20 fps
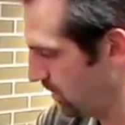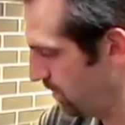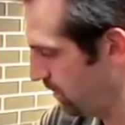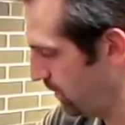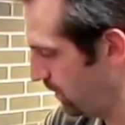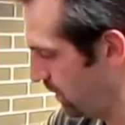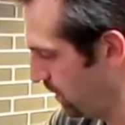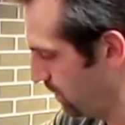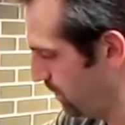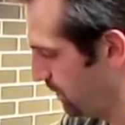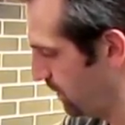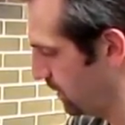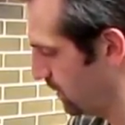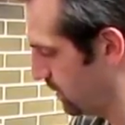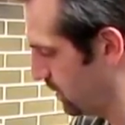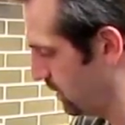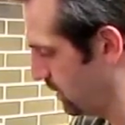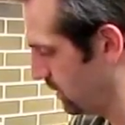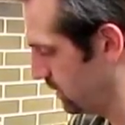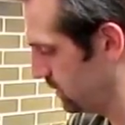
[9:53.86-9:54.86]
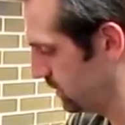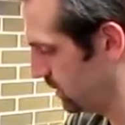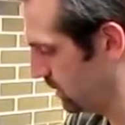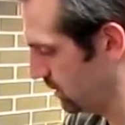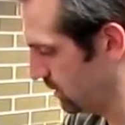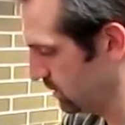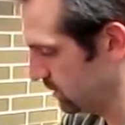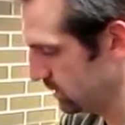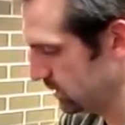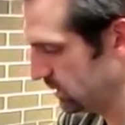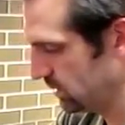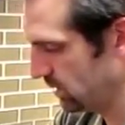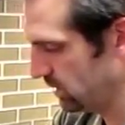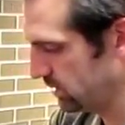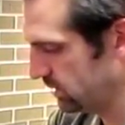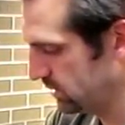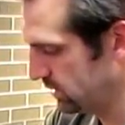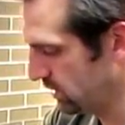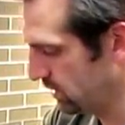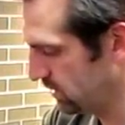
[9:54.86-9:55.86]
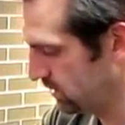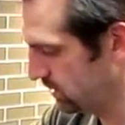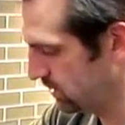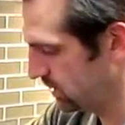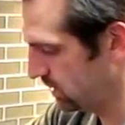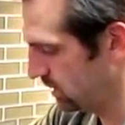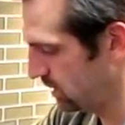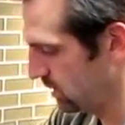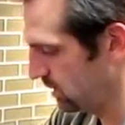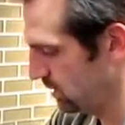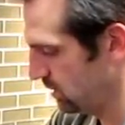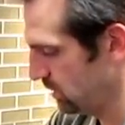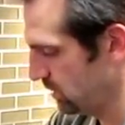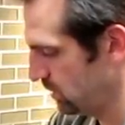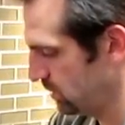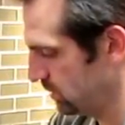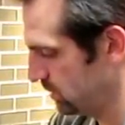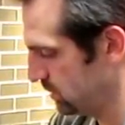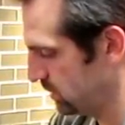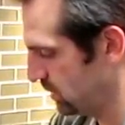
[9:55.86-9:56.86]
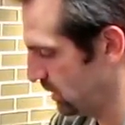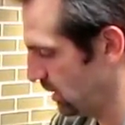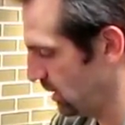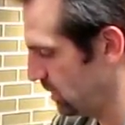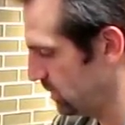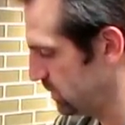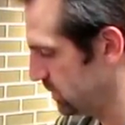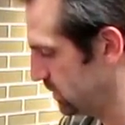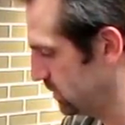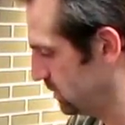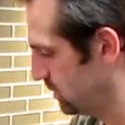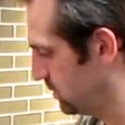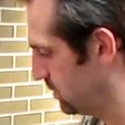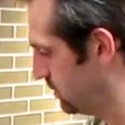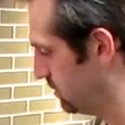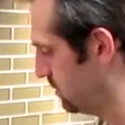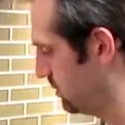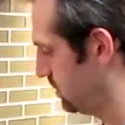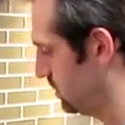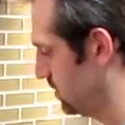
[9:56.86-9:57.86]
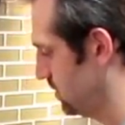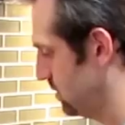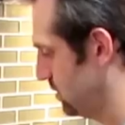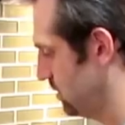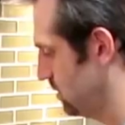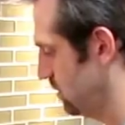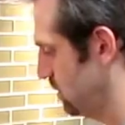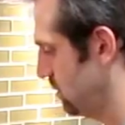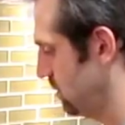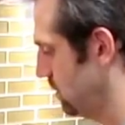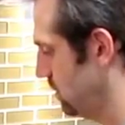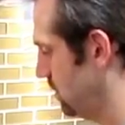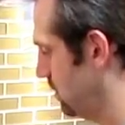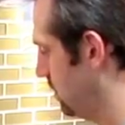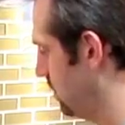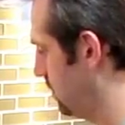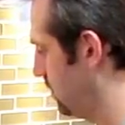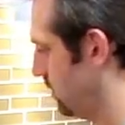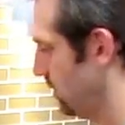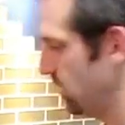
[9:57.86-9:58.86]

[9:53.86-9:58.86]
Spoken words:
Plate up like this. Get your salsas, your sides all